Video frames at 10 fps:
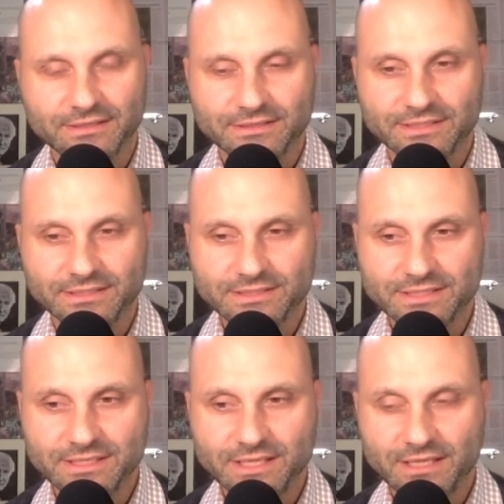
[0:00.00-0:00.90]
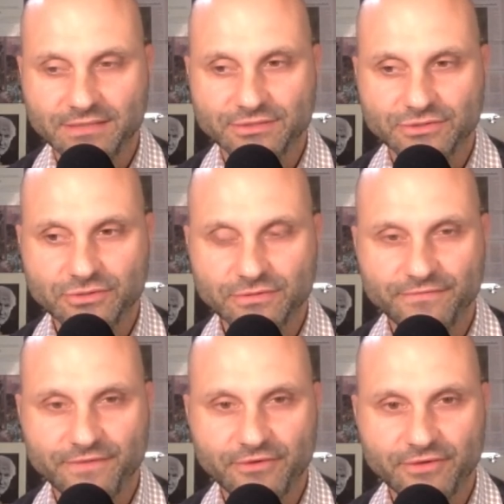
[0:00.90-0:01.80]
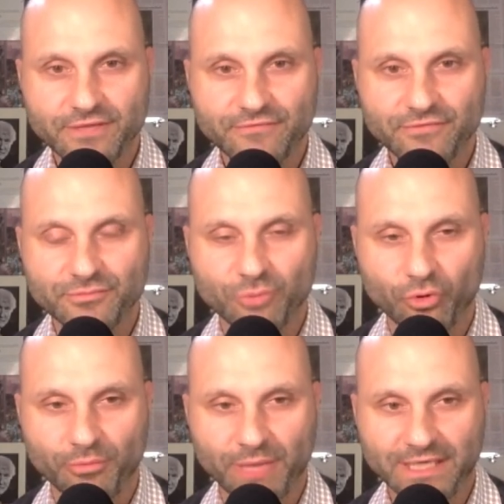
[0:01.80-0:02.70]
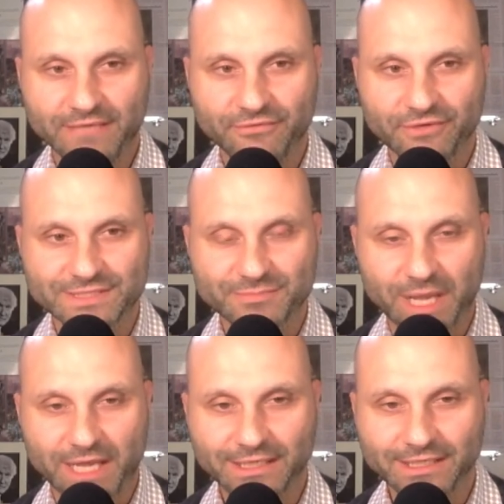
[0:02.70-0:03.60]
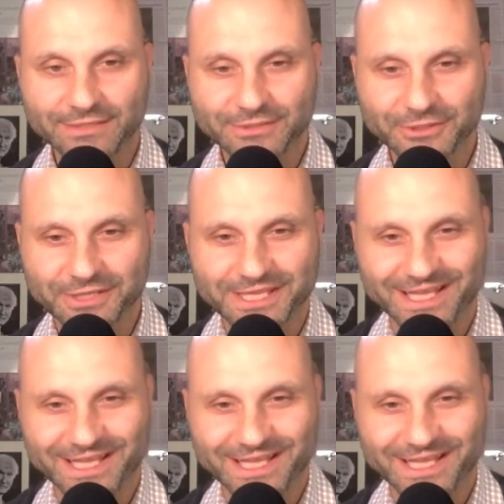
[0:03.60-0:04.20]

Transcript: does the uh, tooth fairy give you more money for a sparkly tooth?